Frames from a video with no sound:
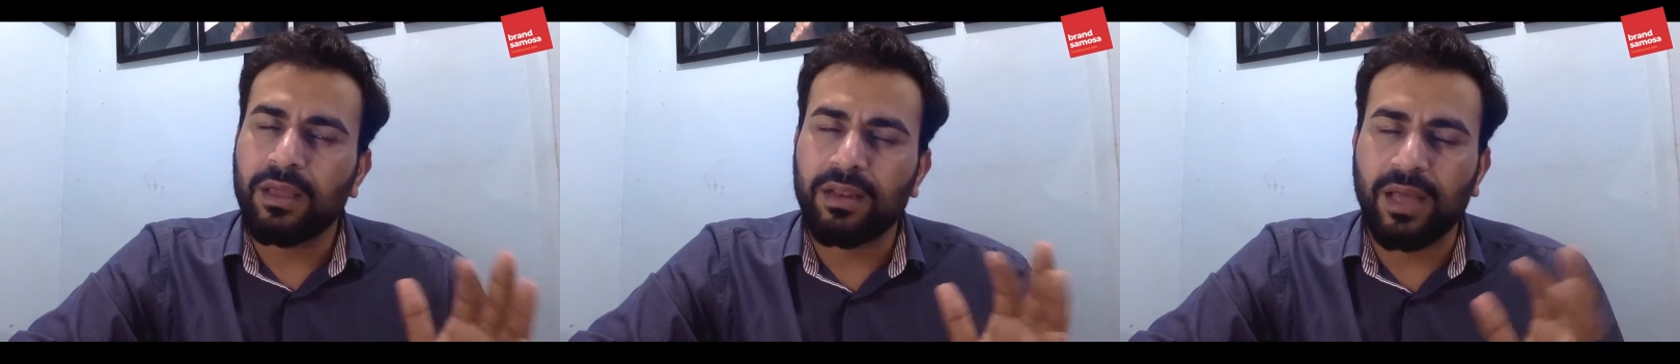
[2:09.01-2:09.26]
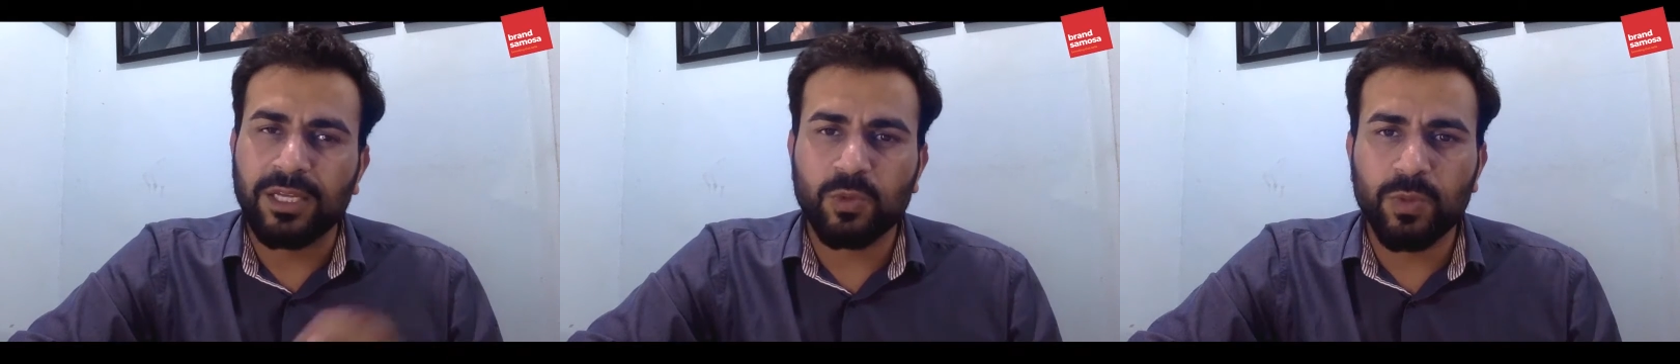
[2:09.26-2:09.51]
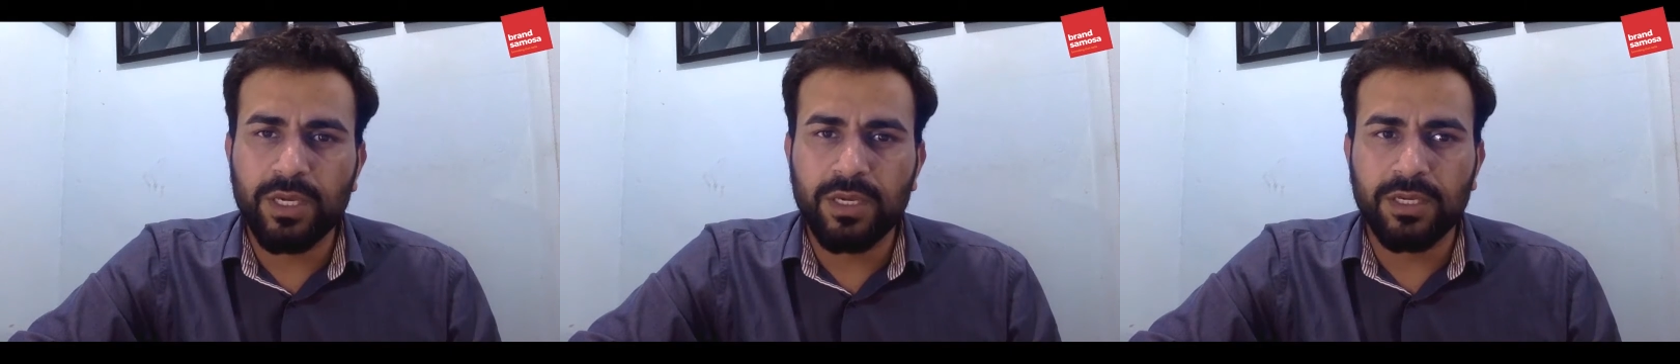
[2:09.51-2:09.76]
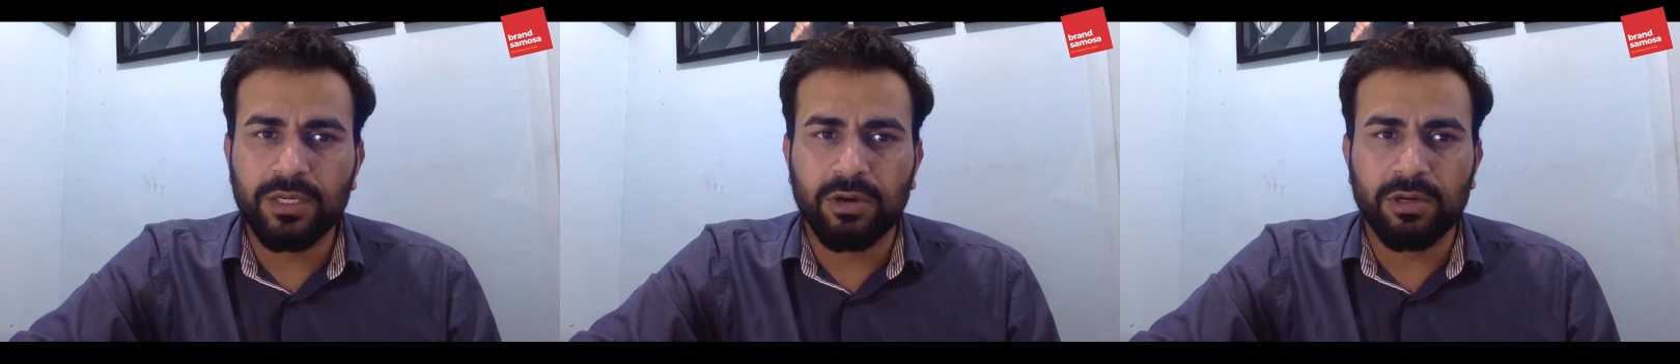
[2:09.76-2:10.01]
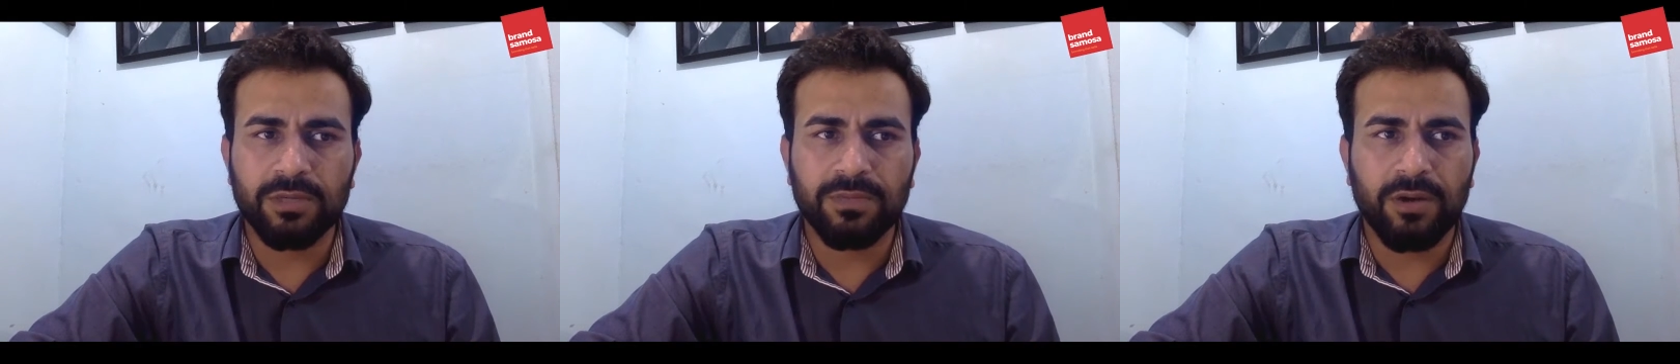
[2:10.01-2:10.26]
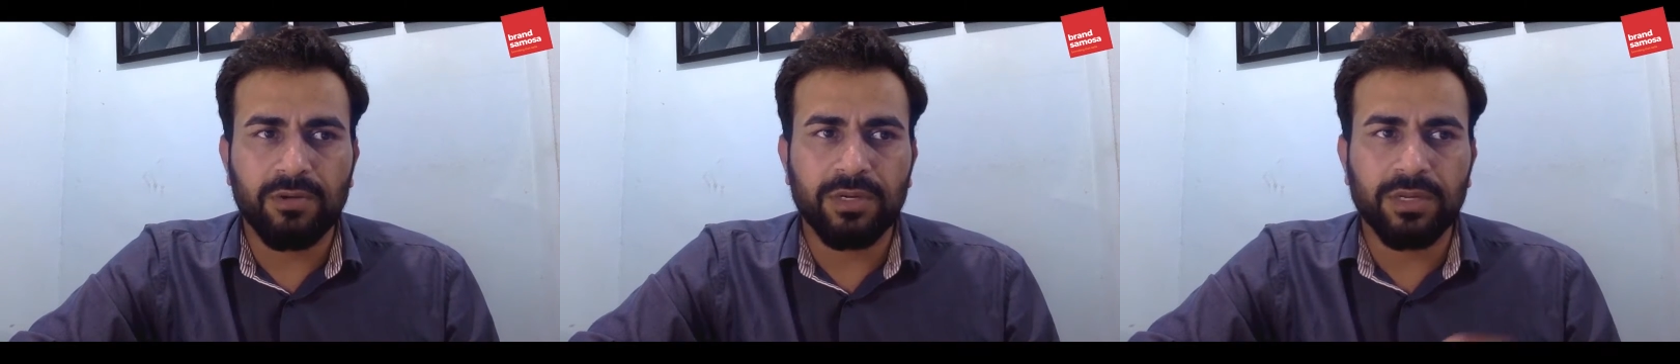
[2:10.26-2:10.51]
last week he talked
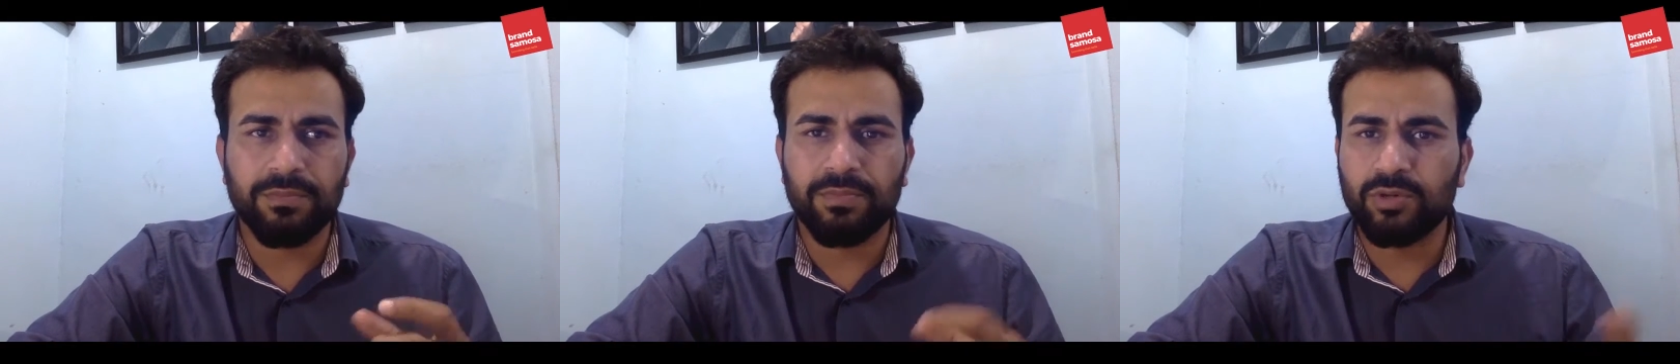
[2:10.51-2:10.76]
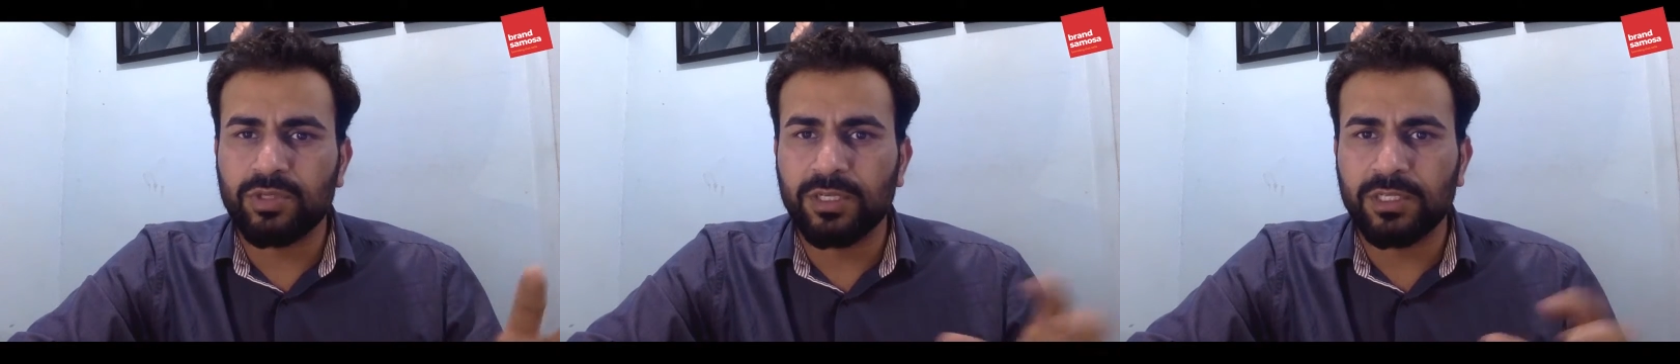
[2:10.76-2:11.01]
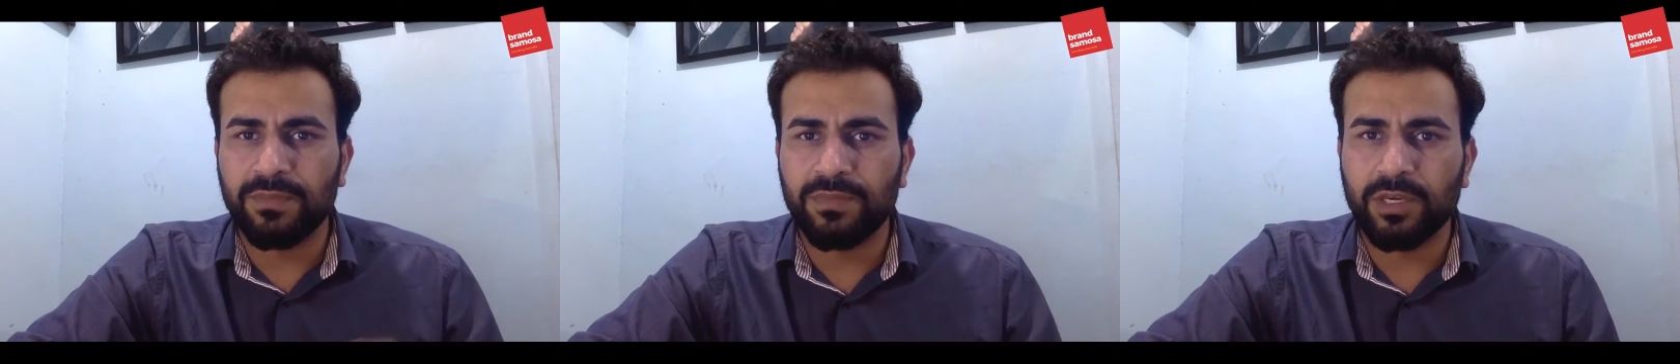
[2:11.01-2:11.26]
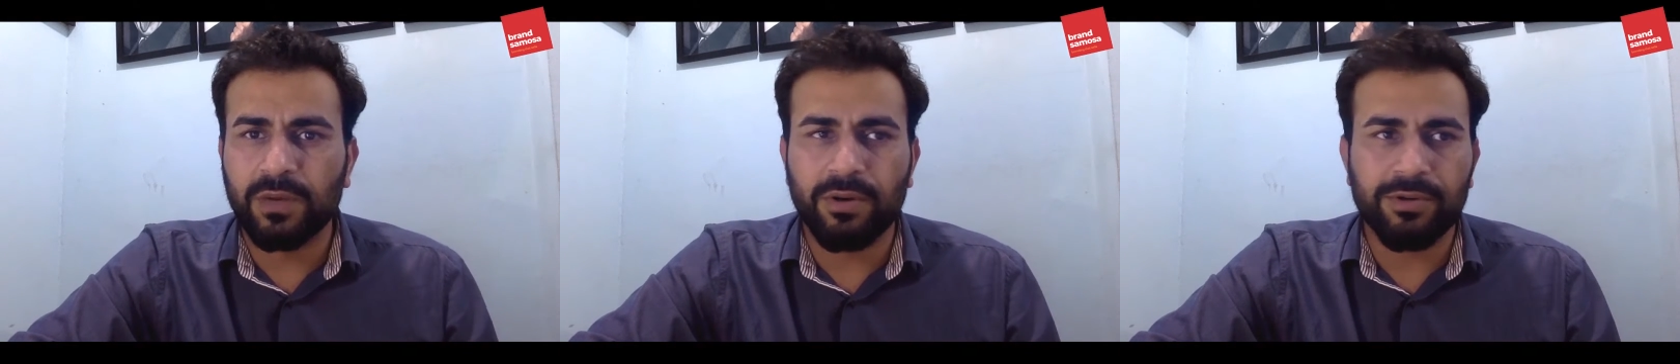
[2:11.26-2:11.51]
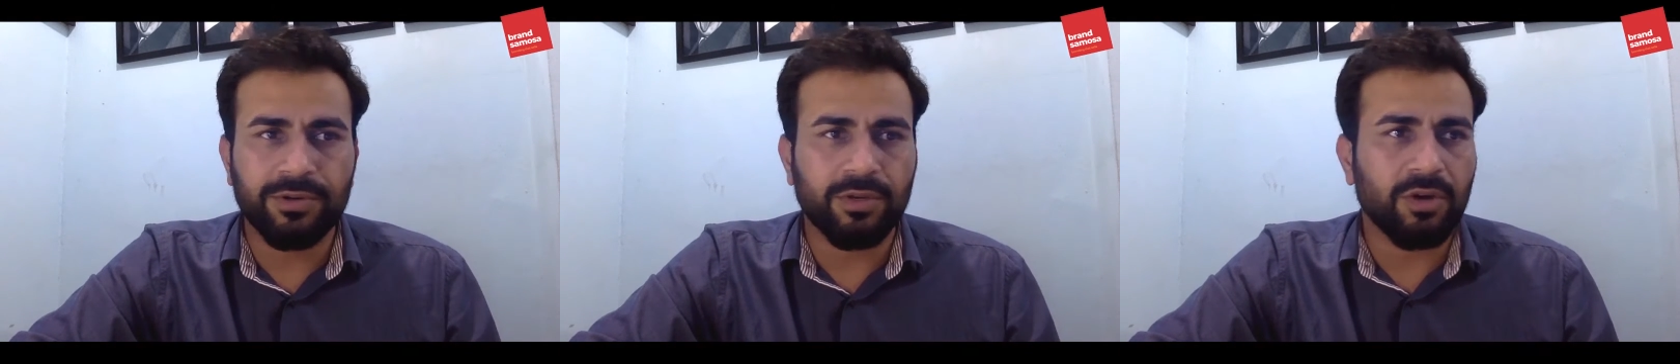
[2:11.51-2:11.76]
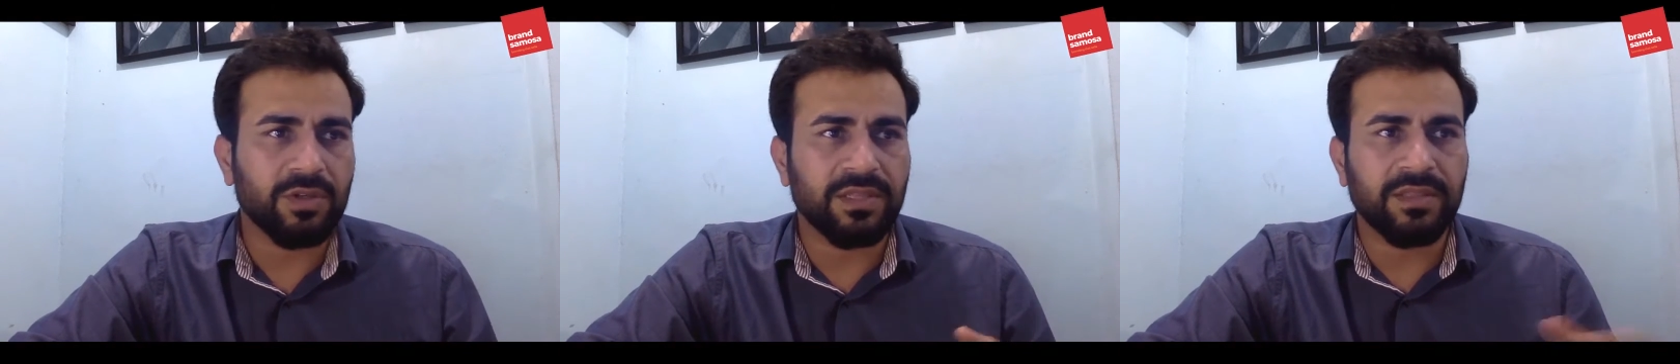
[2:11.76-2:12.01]
about he posted something about
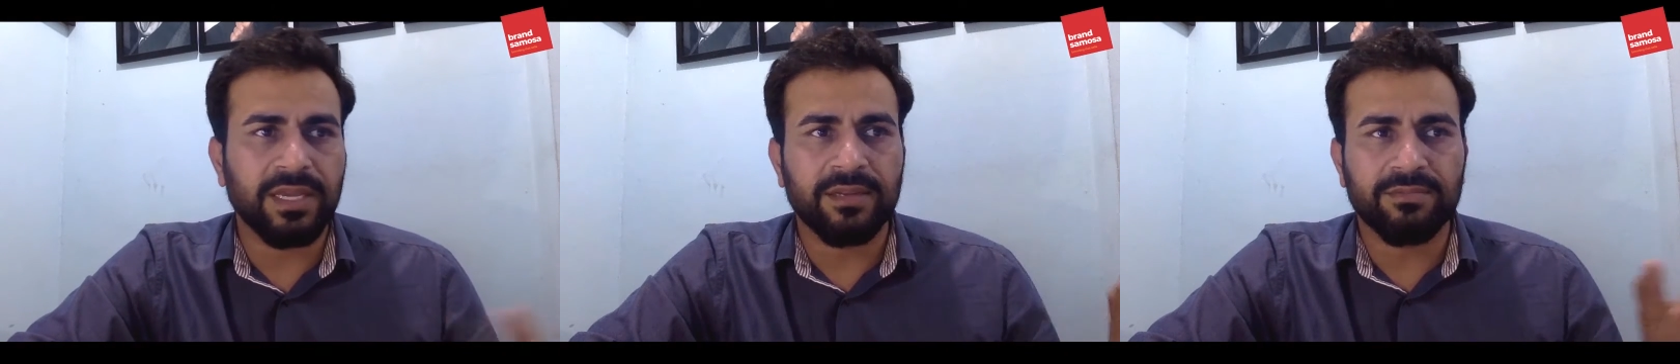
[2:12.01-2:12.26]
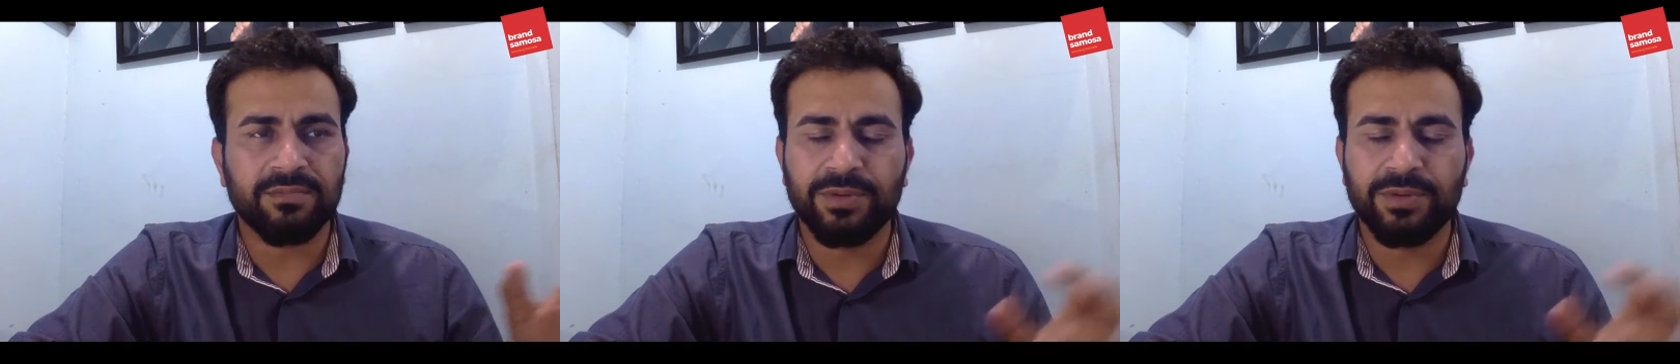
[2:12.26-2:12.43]
dogs and then